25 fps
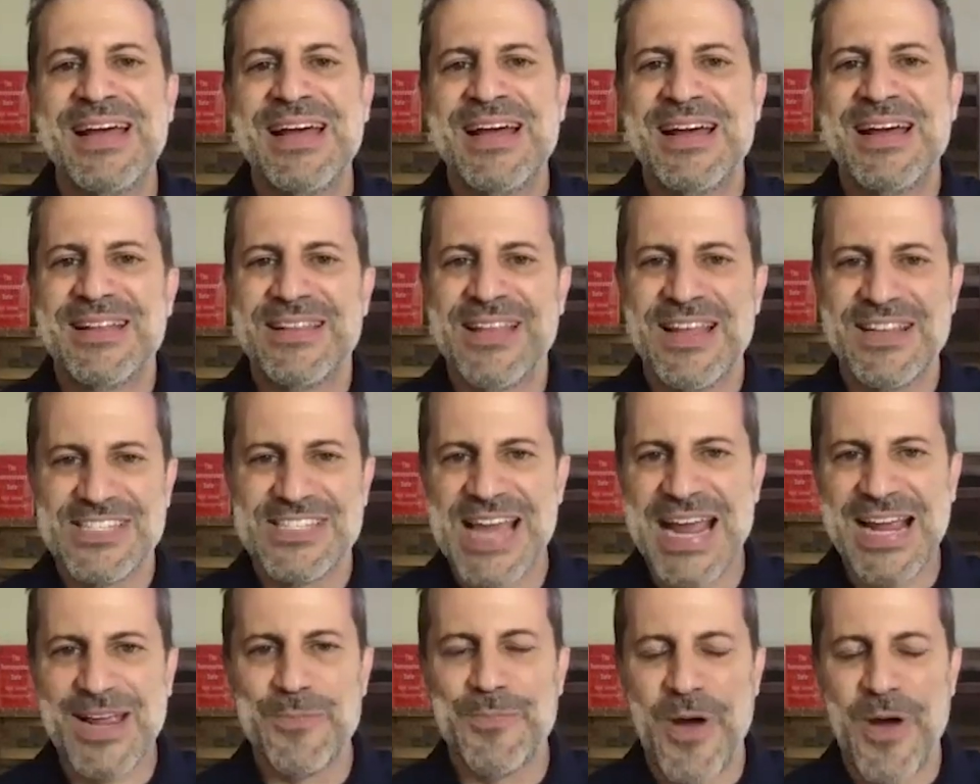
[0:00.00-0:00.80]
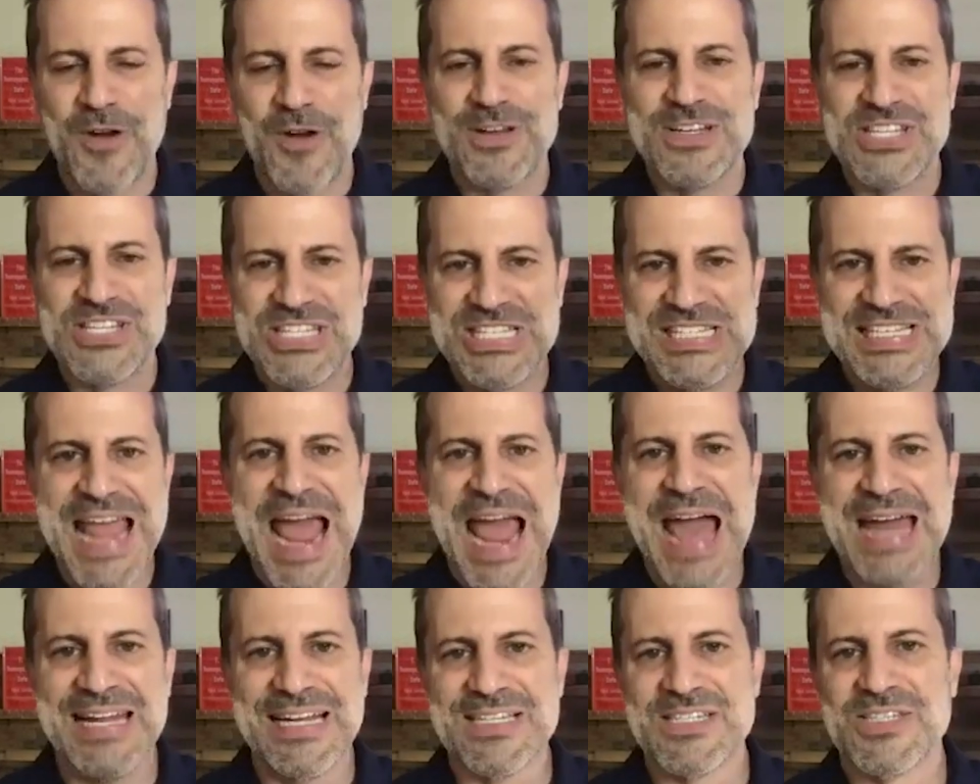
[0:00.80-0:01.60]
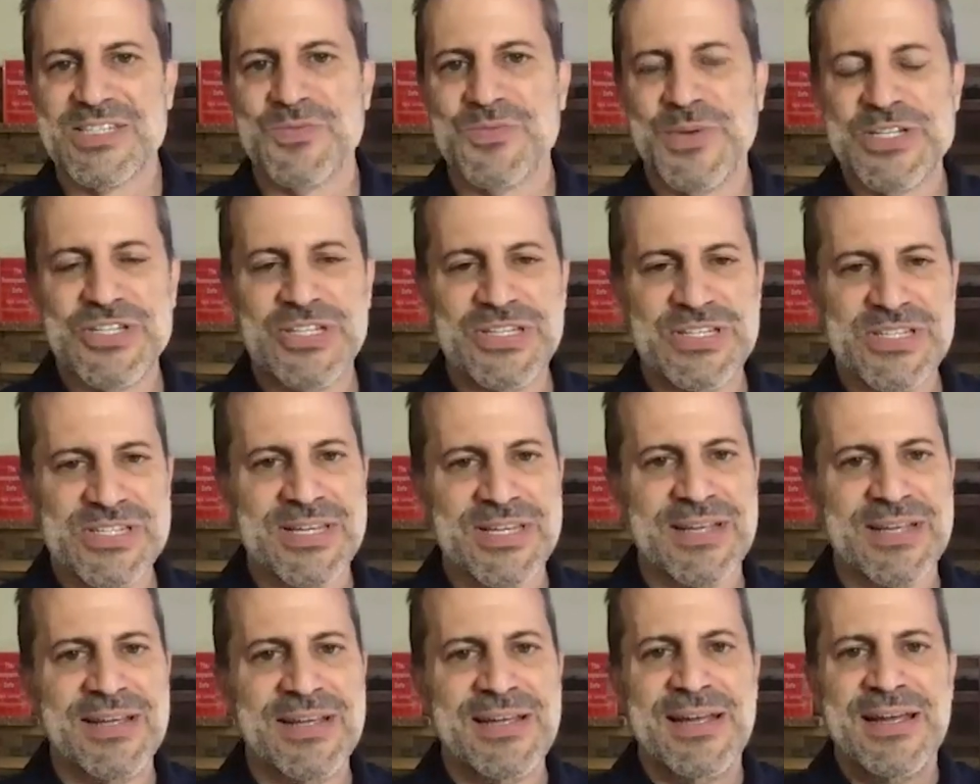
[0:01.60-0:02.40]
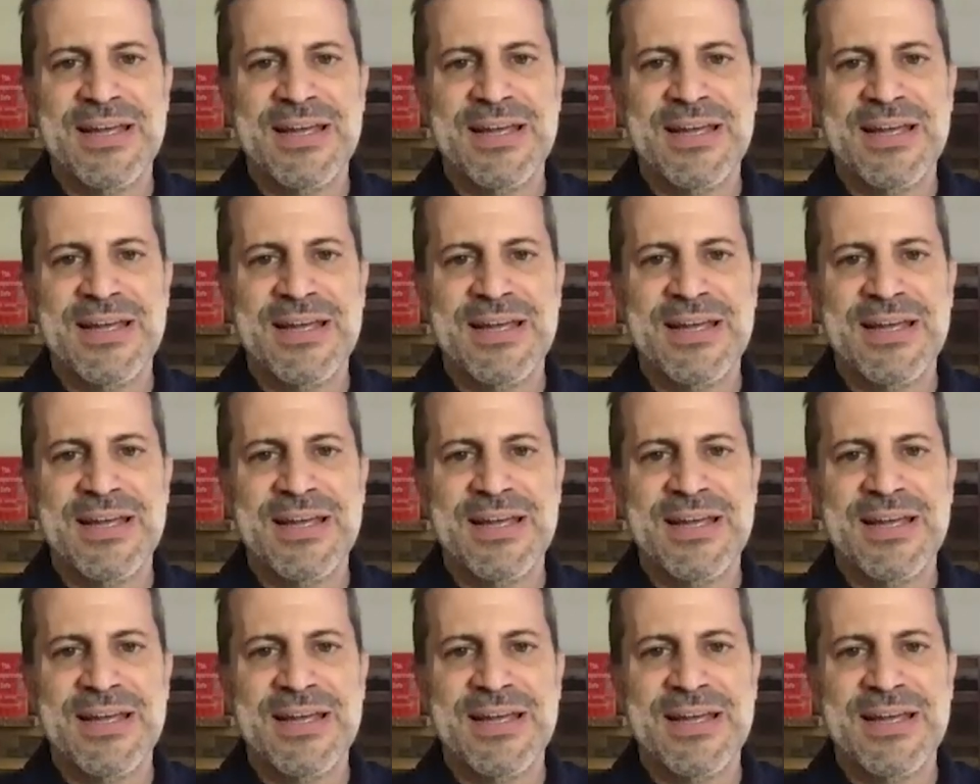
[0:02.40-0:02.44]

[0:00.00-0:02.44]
The second part is status, which is